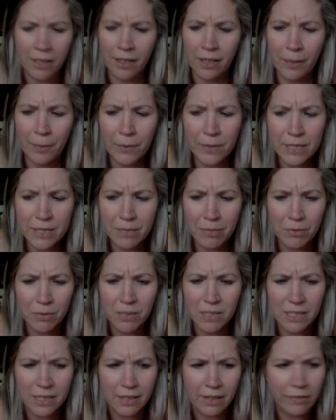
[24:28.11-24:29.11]
He was
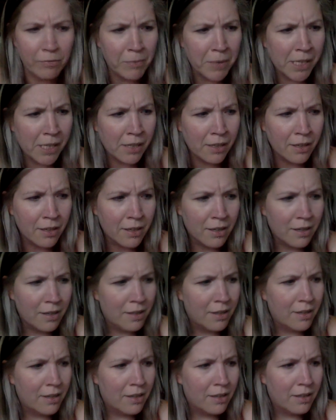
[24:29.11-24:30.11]
supposed to love me.
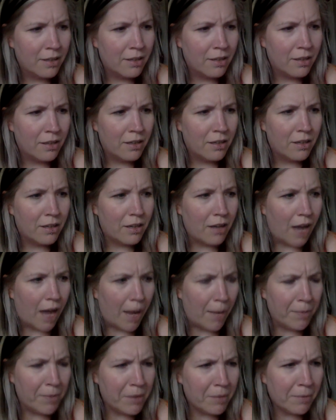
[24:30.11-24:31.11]

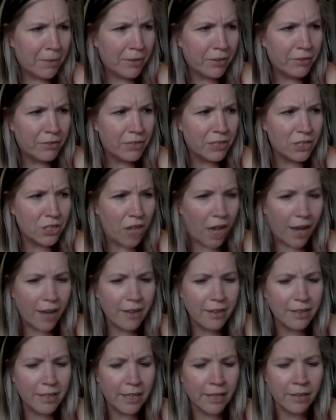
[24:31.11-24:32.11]
I'm the mother of his
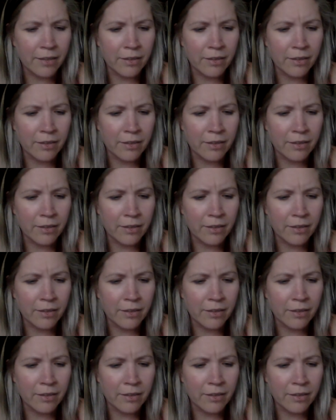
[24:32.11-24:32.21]
child.